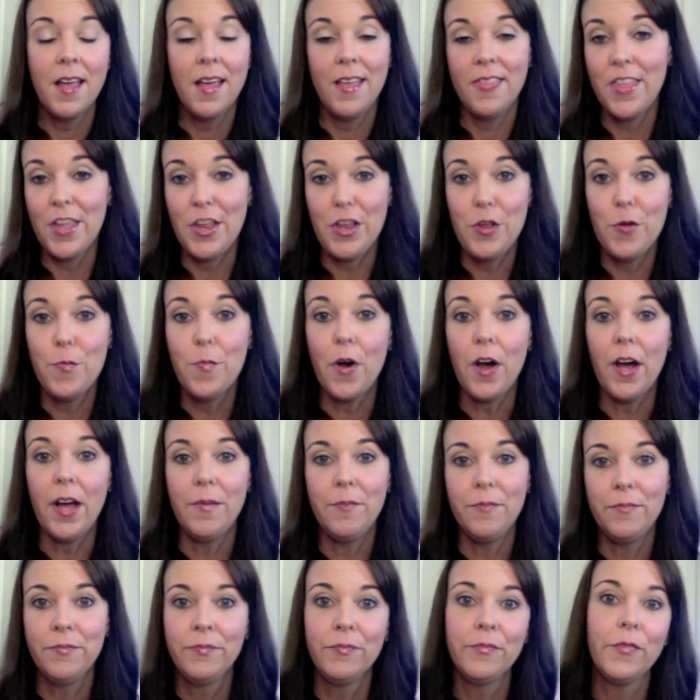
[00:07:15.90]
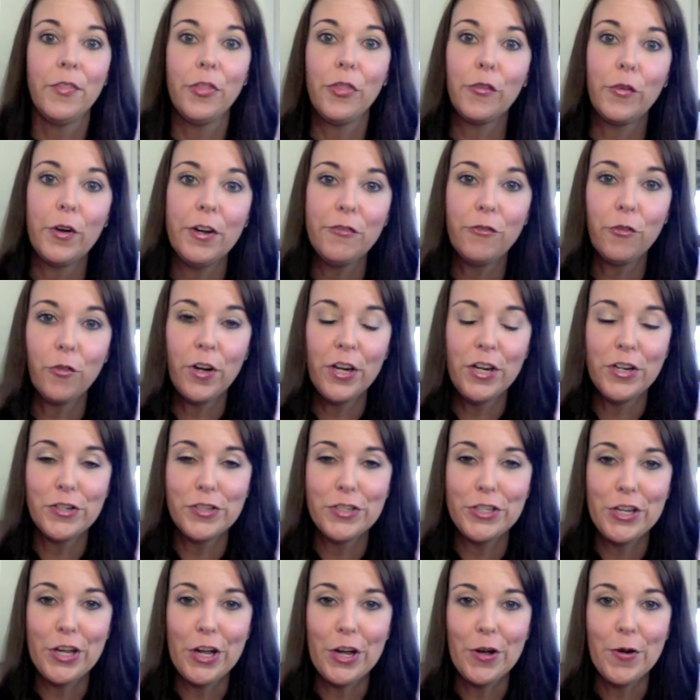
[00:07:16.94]
that you bought 3-4
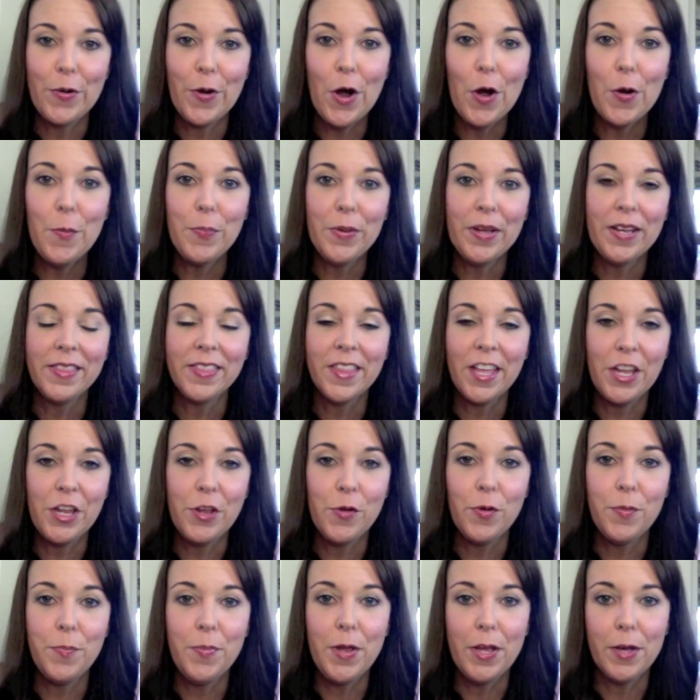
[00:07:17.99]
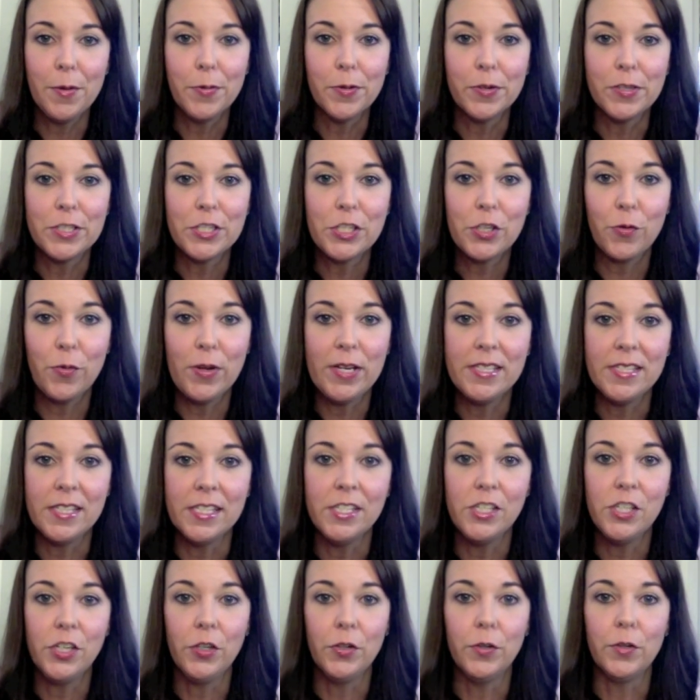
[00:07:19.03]
years ago, hoping that you would be able to squeeze
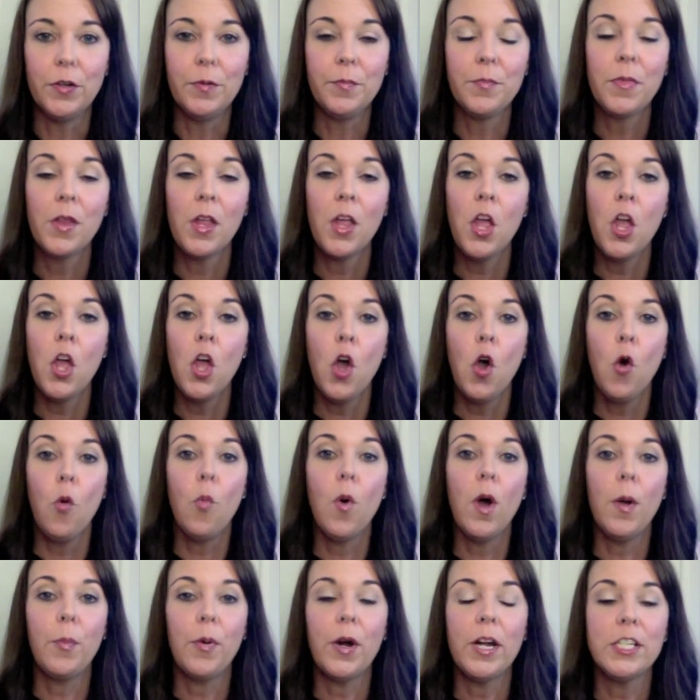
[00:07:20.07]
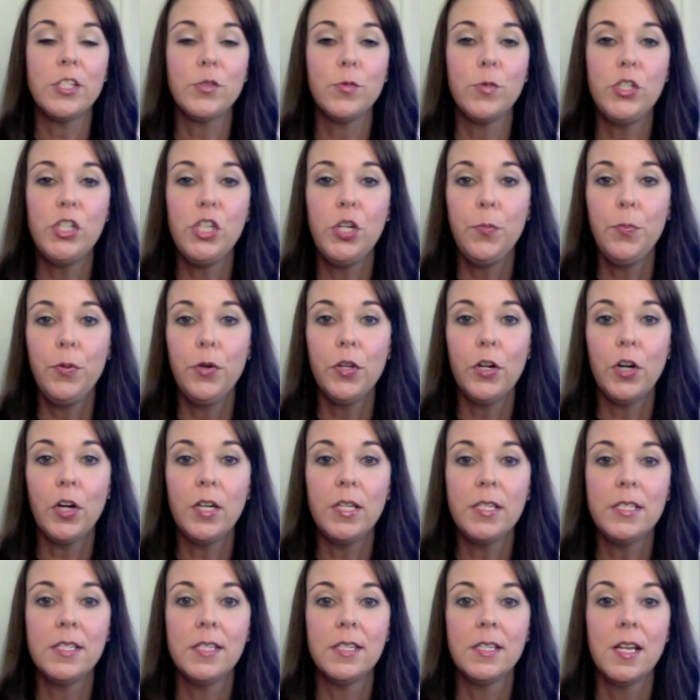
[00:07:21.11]
into them? What price would you put
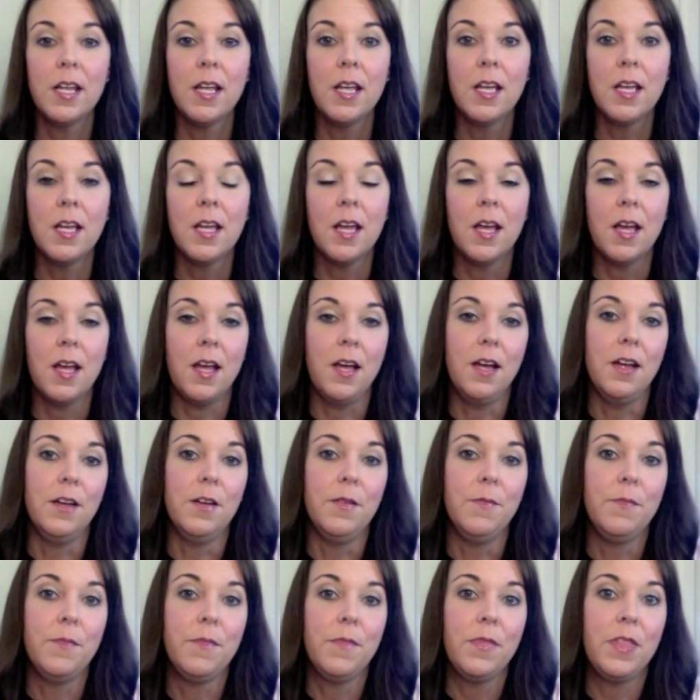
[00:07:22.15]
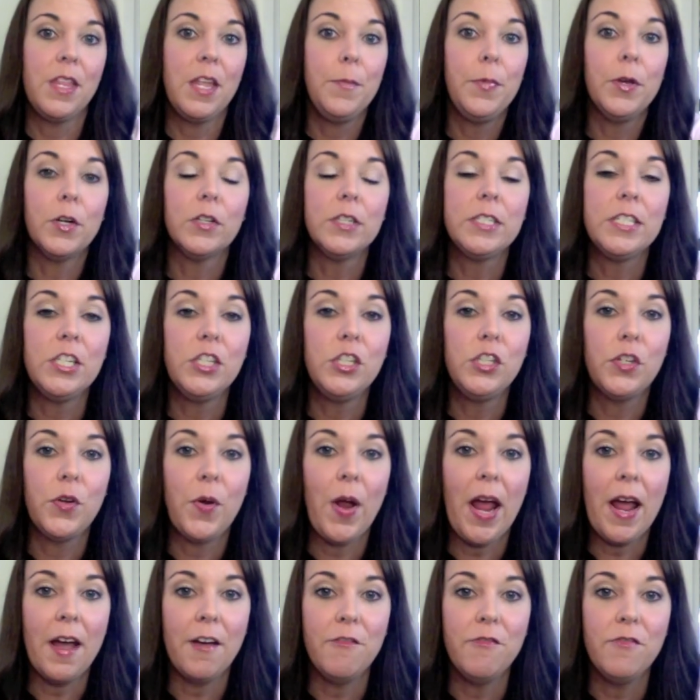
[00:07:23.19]
on the ability to
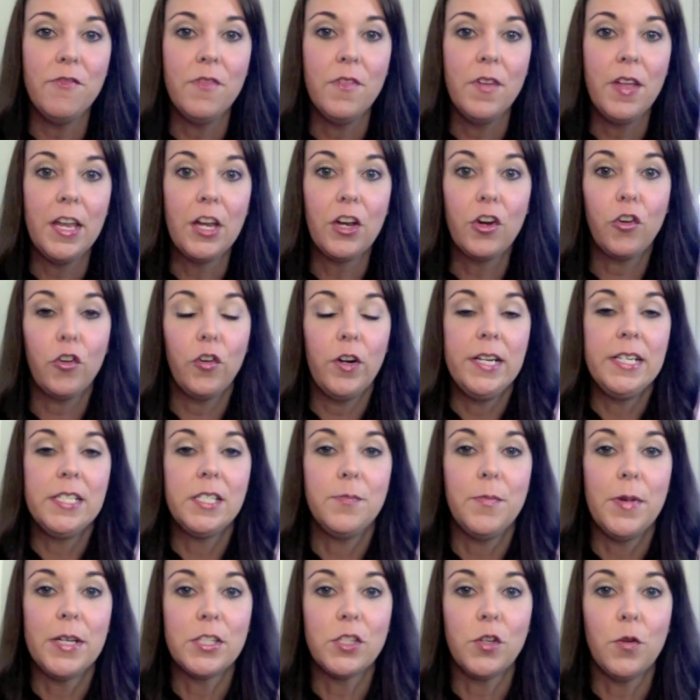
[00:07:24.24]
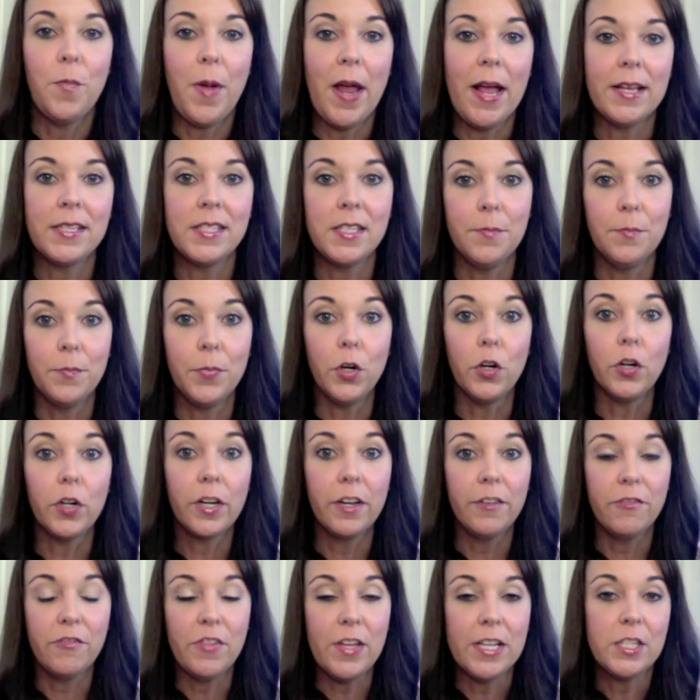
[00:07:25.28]
have increased muscle mass and bulk
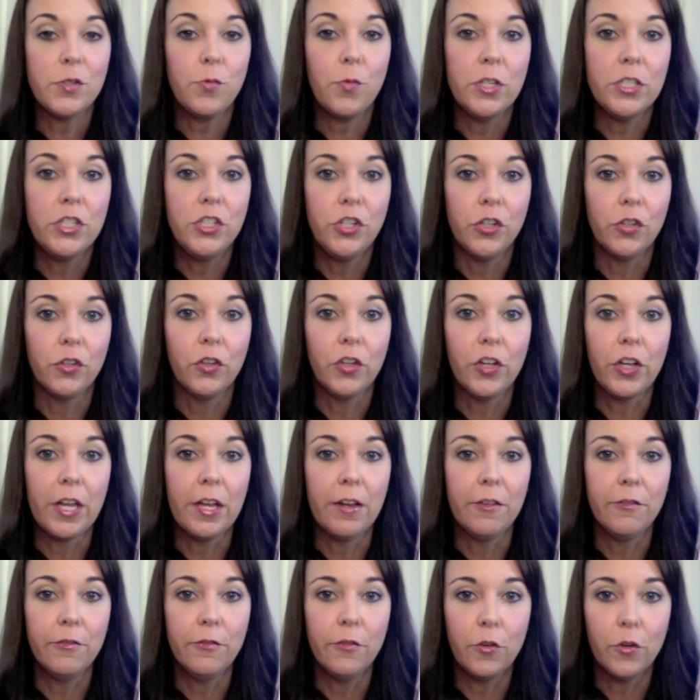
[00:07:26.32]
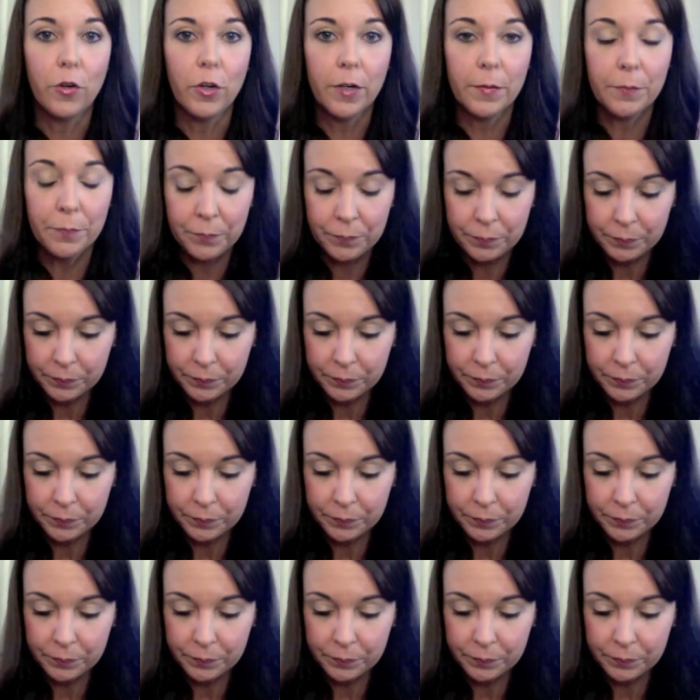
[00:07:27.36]
if that's what you're looking for?